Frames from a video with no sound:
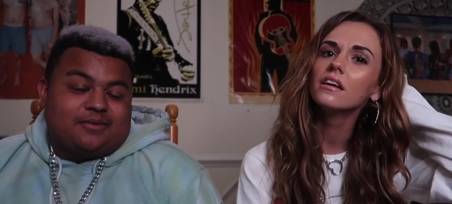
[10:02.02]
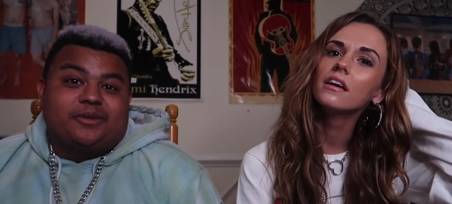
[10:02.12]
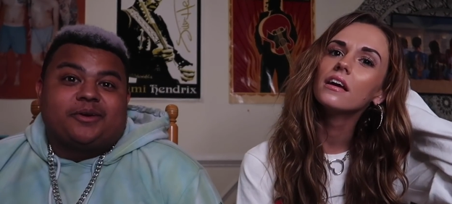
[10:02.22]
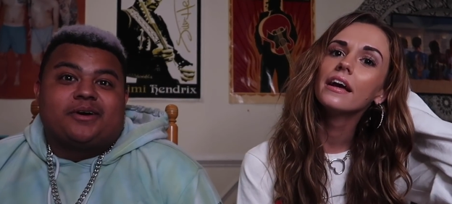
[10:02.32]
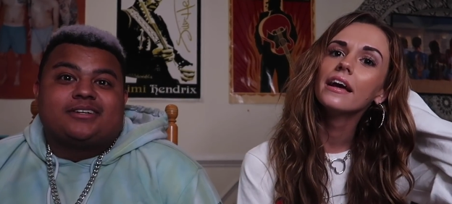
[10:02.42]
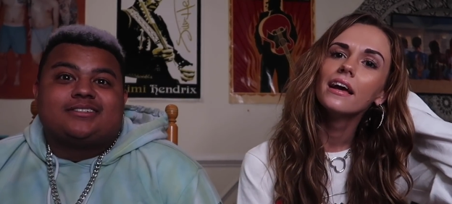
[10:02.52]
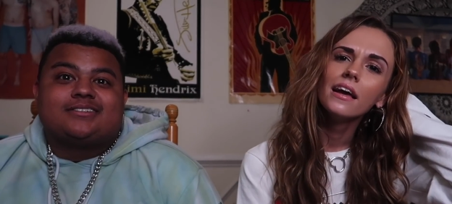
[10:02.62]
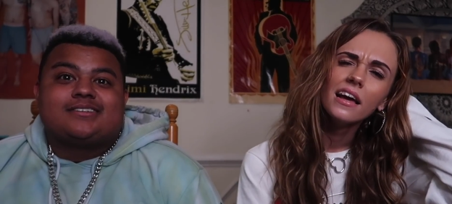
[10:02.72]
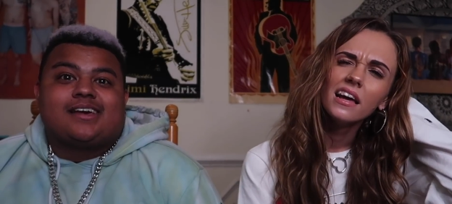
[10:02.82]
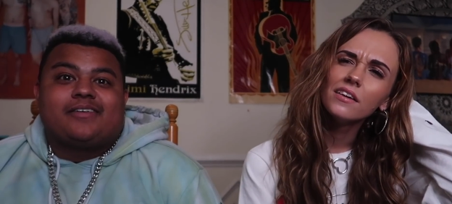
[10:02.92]
Speaker 1: not
Speaker 2: really a question,
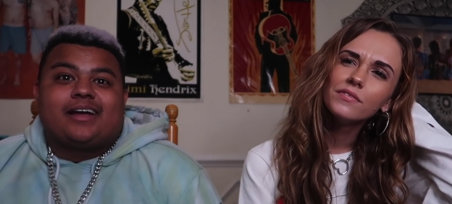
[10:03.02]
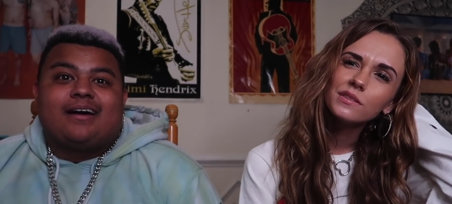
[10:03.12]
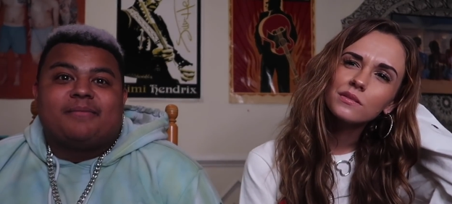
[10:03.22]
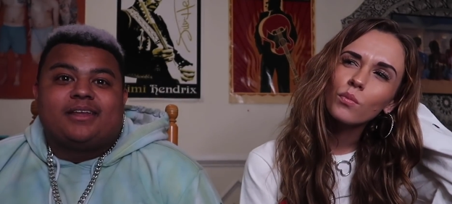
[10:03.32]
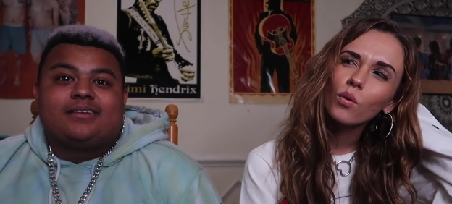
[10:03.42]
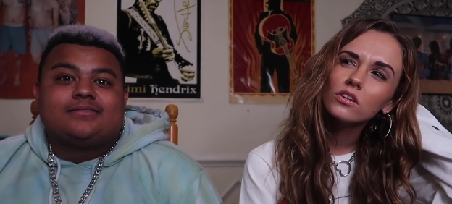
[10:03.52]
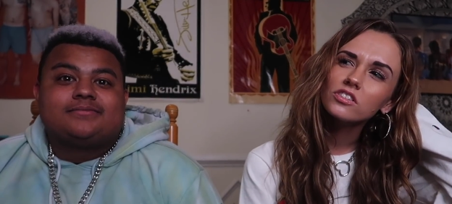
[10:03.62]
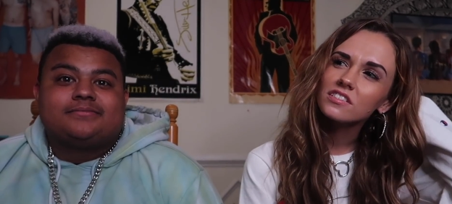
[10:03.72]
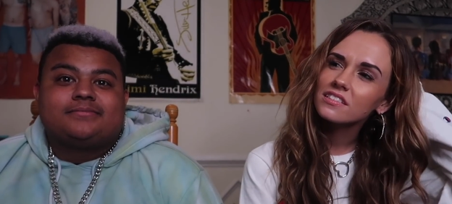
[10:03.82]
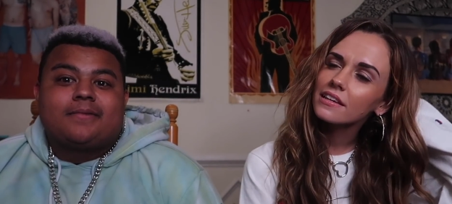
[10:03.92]
just kind of If it's more
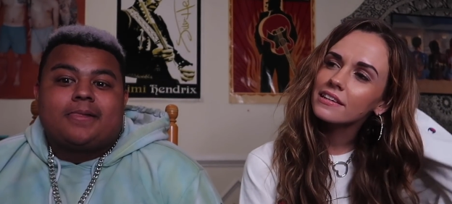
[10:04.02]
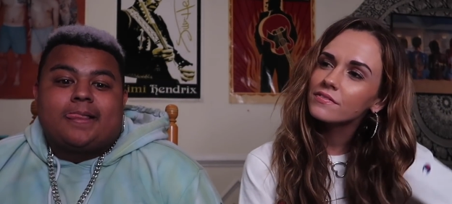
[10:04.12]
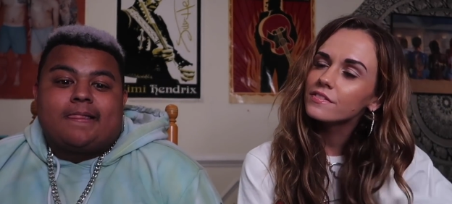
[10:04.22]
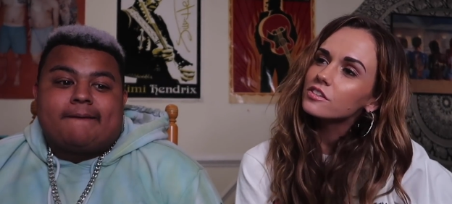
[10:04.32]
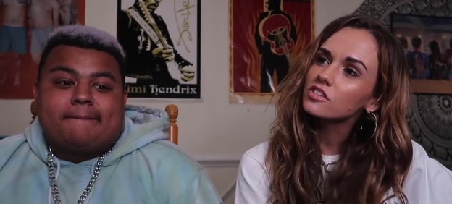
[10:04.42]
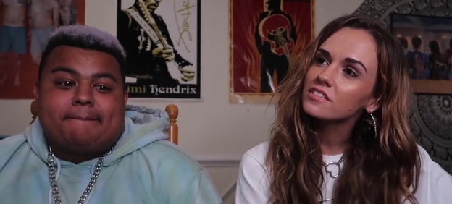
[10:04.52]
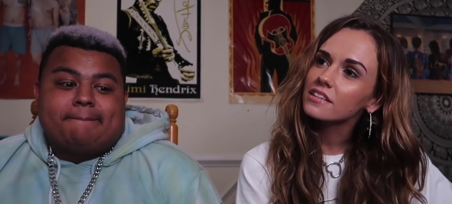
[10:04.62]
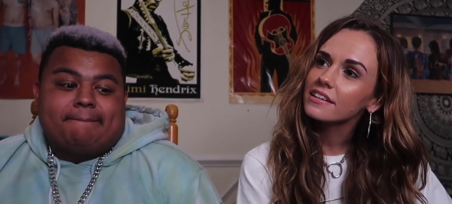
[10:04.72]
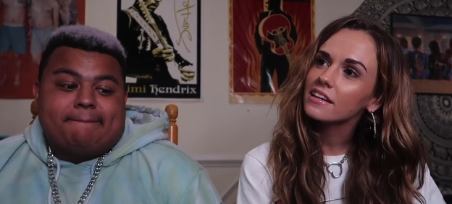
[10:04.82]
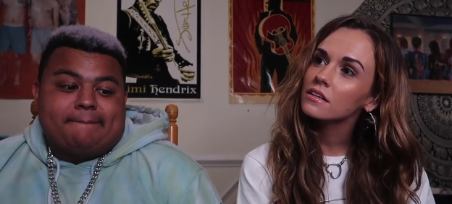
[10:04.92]
Speaker 1: just like, if they're just
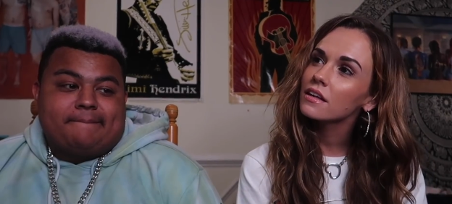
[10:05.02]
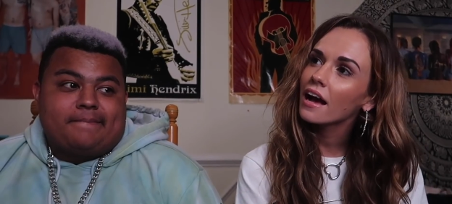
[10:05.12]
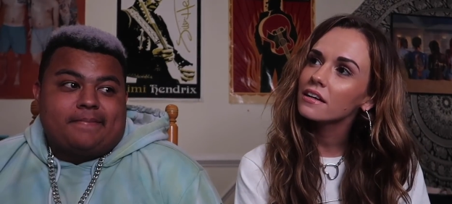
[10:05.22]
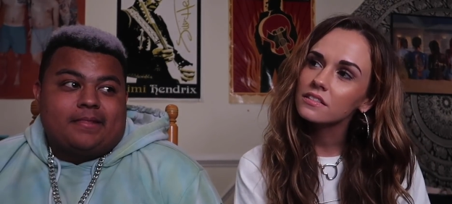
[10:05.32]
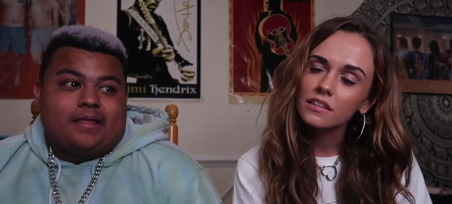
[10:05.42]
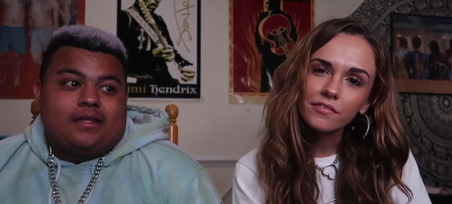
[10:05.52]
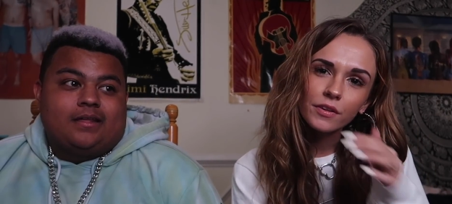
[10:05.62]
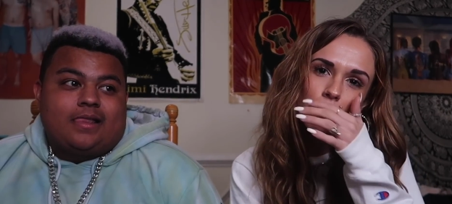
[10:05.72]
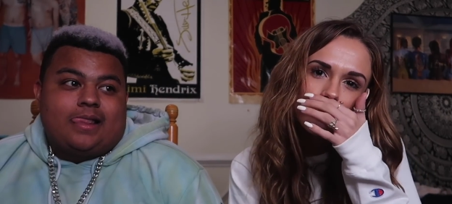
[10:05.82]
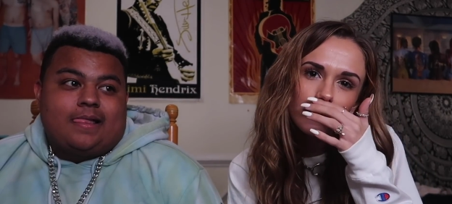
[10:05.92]
like asking
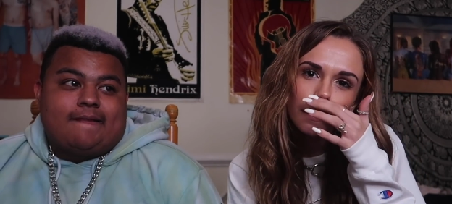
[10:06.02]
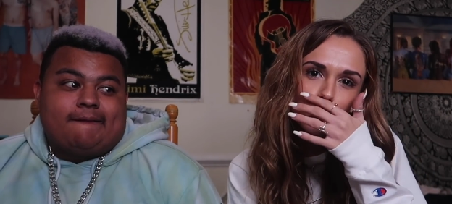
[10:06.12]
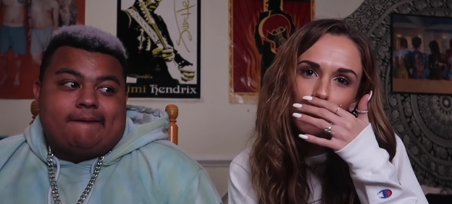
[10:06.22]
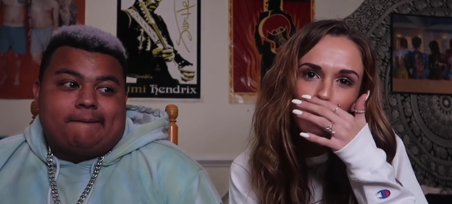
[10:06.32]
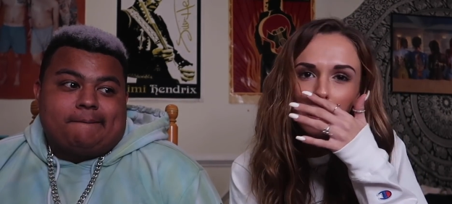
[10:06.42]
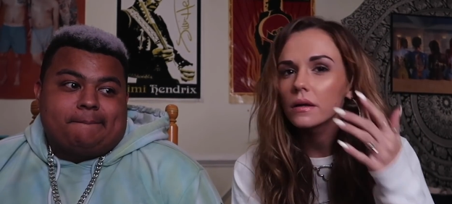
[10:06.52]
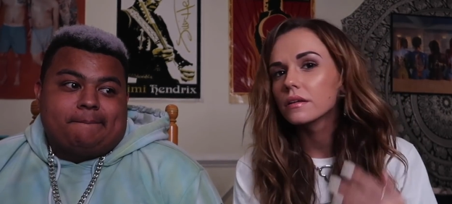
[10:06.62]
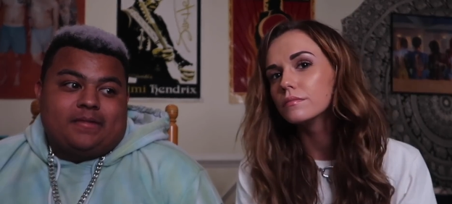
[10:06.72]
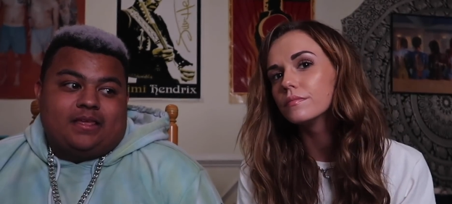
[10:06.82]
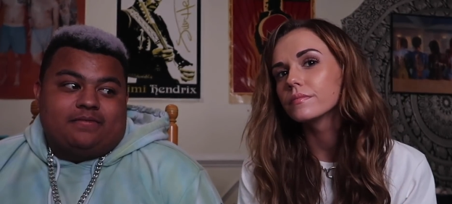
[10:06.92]
for like...
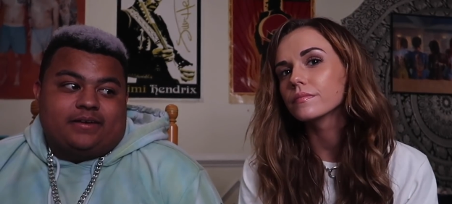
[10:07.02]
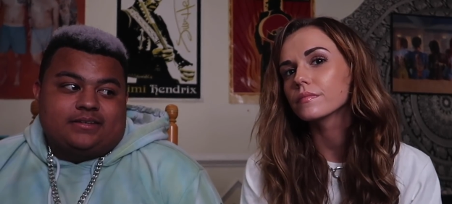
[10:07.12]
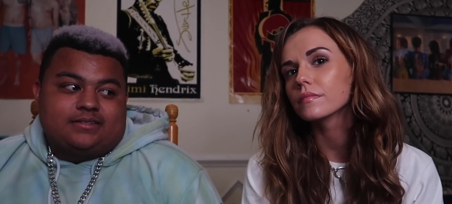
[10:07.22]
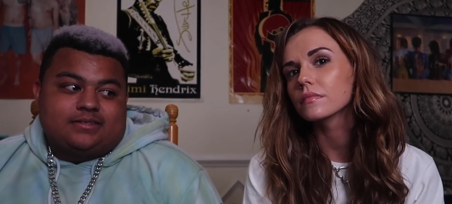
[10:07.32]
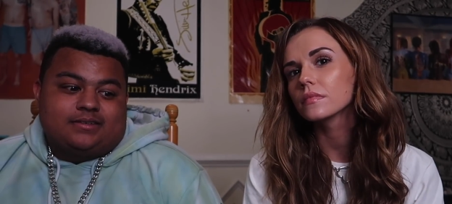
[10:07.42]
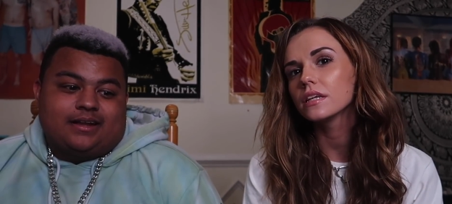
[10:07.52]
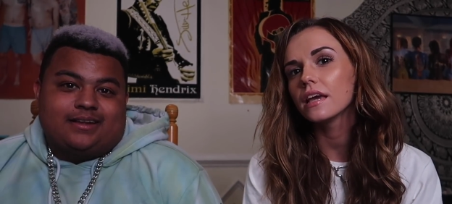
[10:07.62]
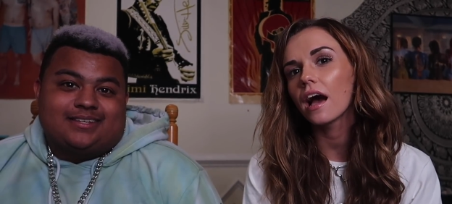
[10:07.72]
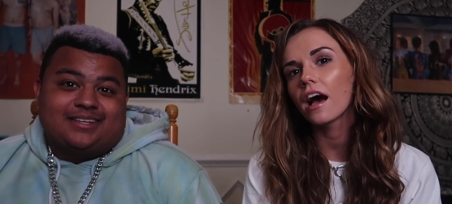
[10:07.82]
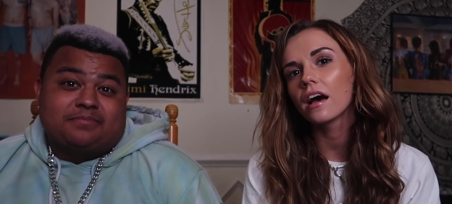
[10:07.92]
Speaker 2: Advice on how
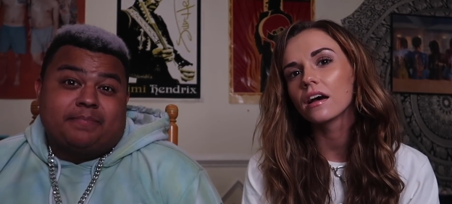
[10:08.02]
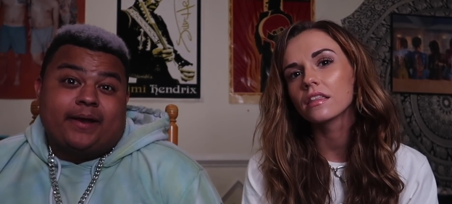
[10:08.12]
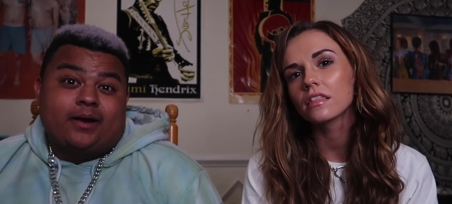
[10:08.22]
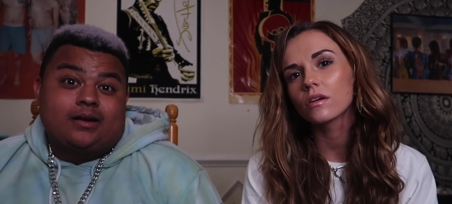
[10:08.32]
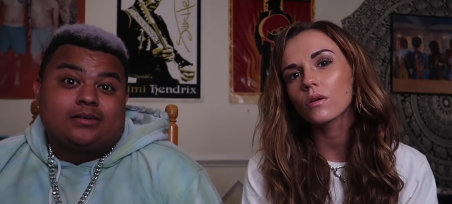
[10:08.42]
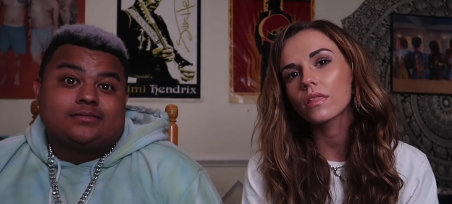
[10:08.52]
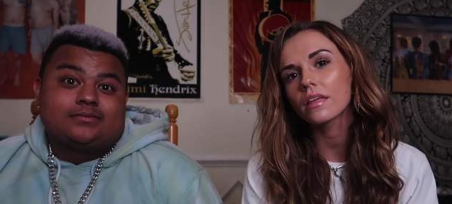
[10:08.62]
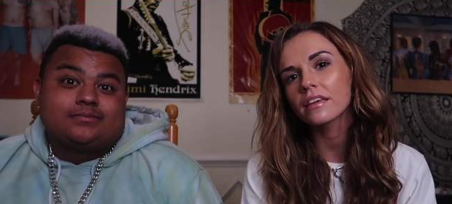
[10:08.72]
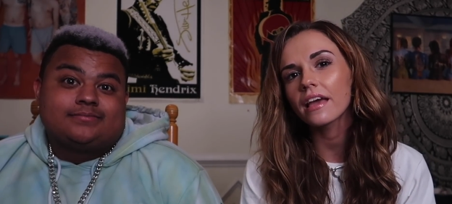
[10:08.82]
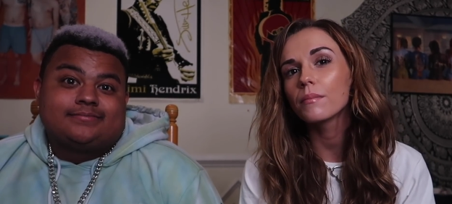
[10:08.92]
yeah, better? Or
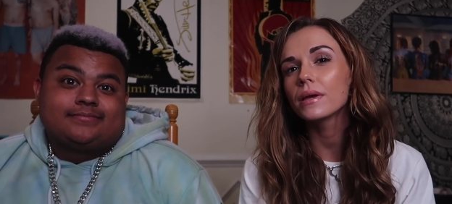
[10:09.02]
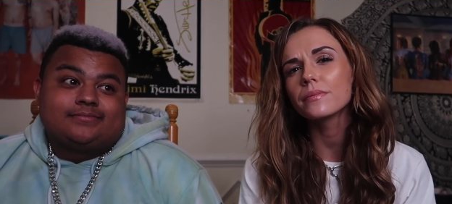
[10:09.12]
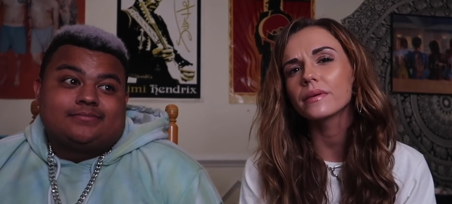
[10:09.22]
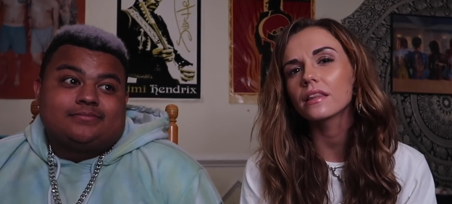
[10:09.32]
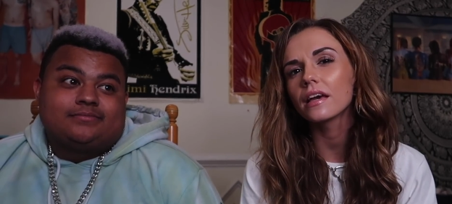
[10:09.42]
Speaker 1: like, yeah, maybe